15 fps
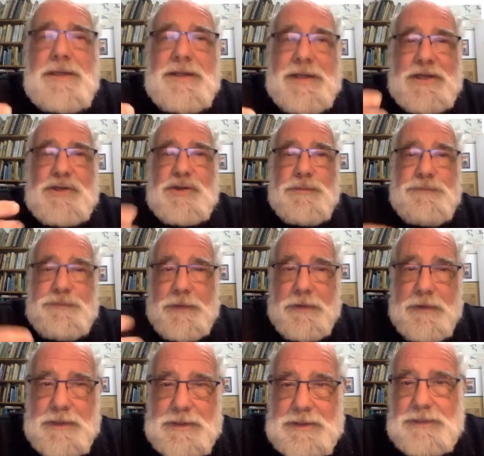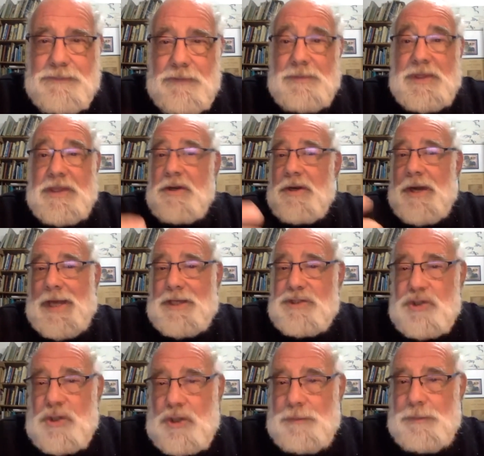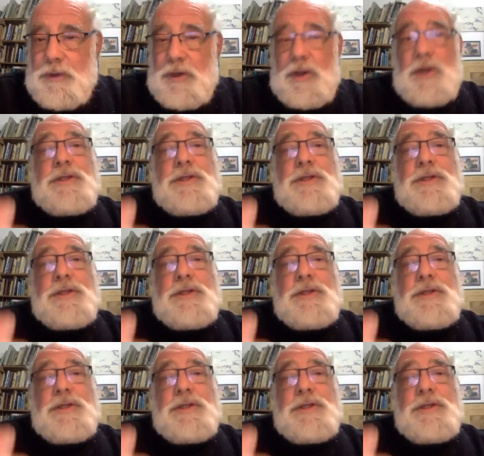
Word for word: interference from the international community.